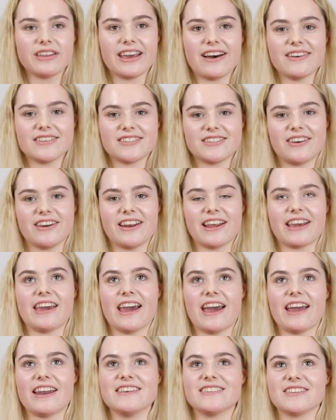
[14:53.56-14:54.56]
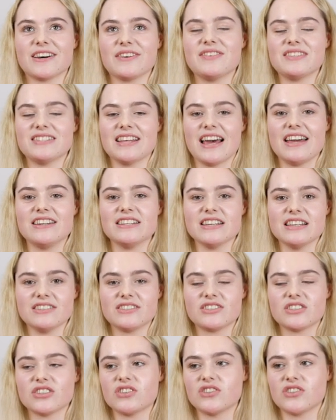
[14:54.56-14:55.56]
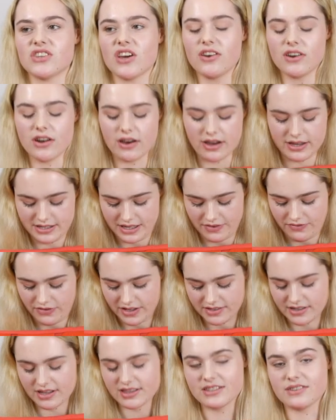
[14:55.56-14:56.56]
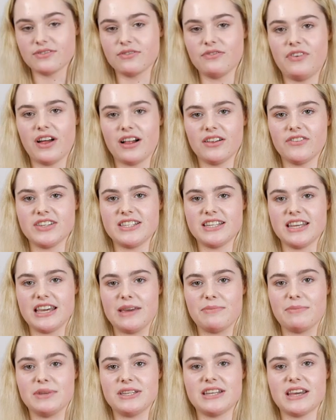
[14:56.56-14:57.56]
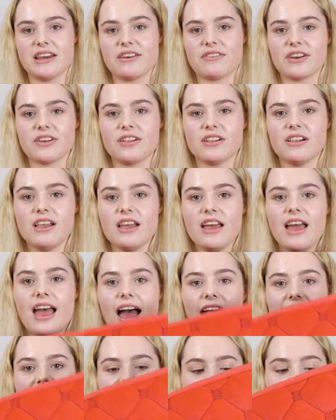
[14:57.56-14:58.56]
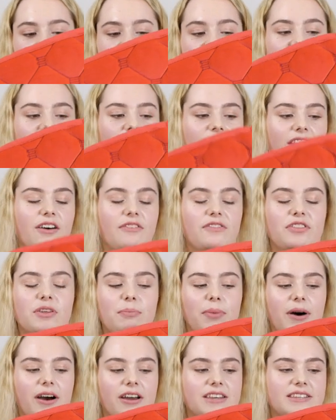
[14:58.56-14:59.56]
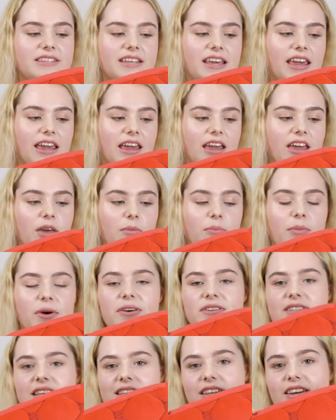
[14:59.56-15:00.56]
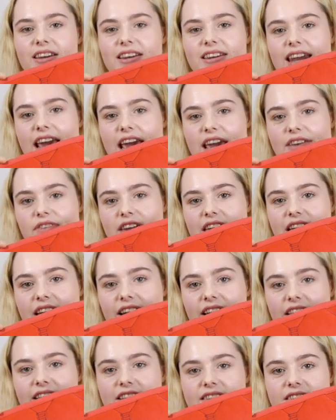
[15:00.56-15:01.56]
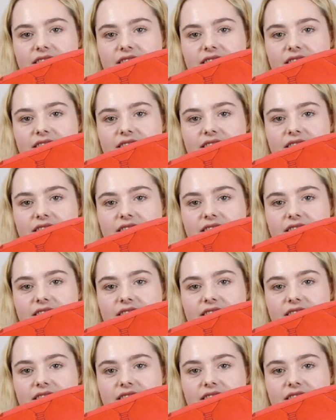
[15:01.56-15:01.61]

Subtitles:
on the outside, again, as I've said, is so nice. It feels like this velvety material, and I love the binding because it's like navy and like a